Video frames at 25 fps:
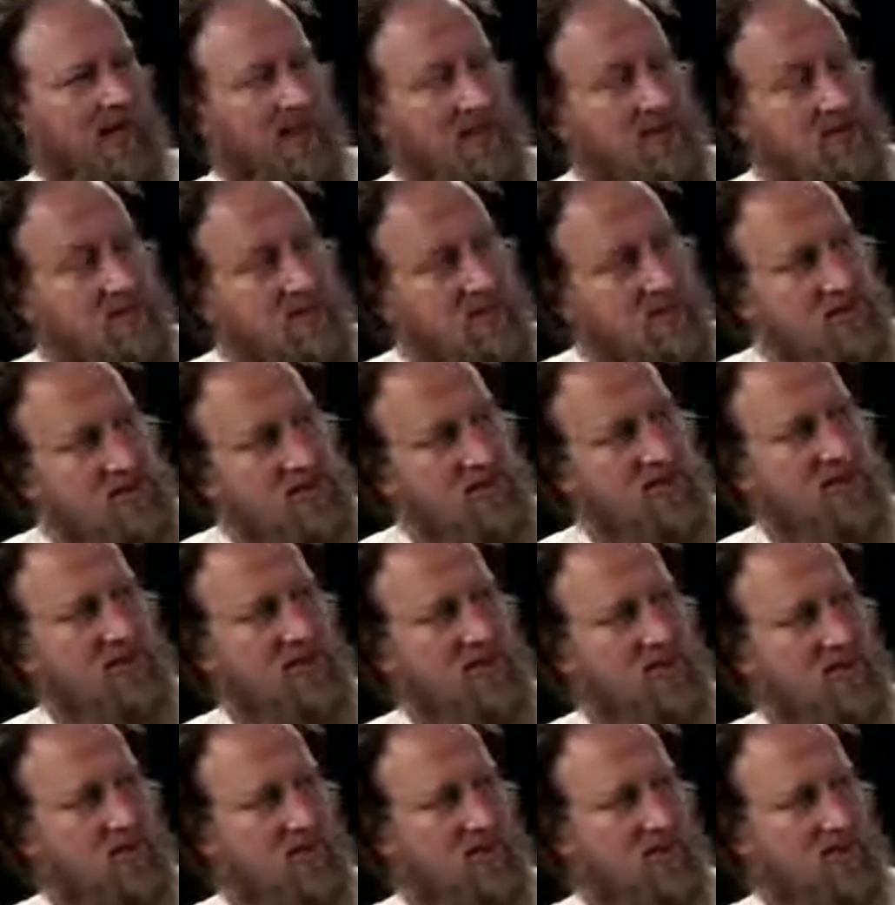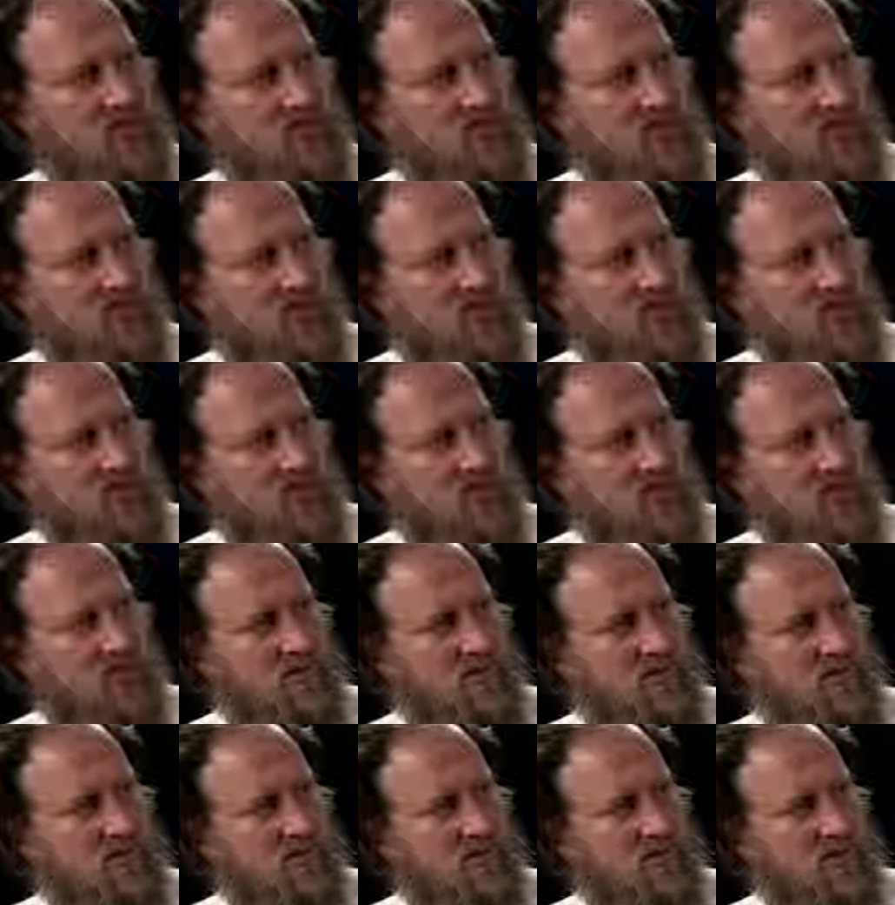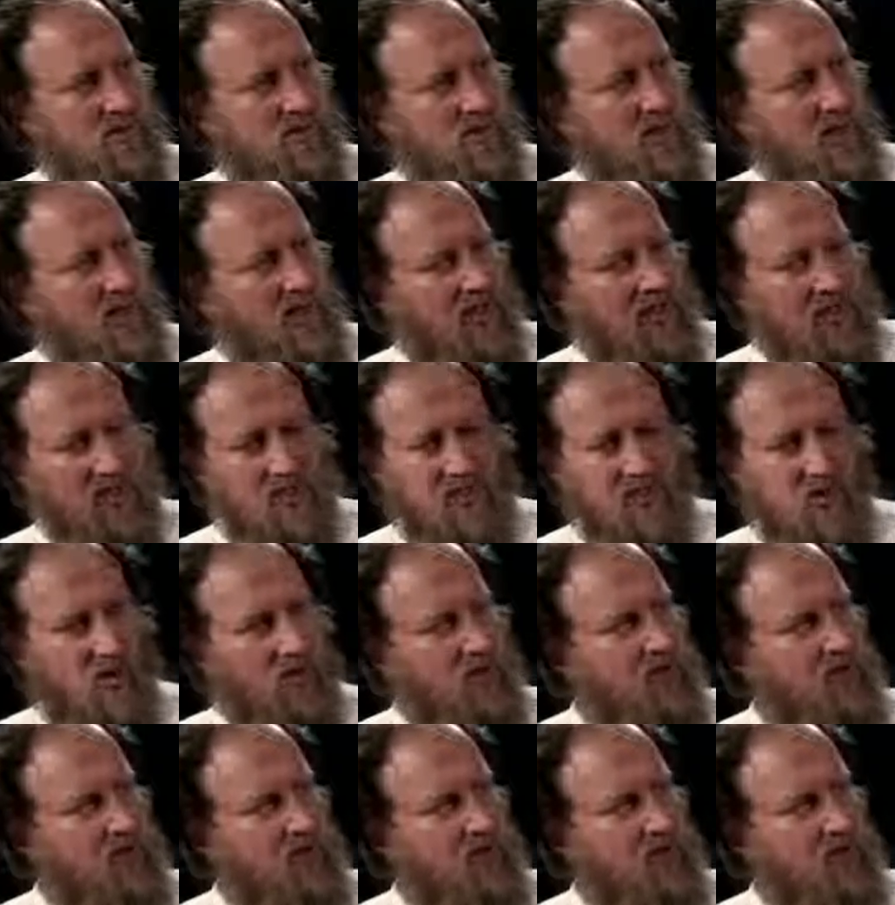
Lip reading: end to these questions is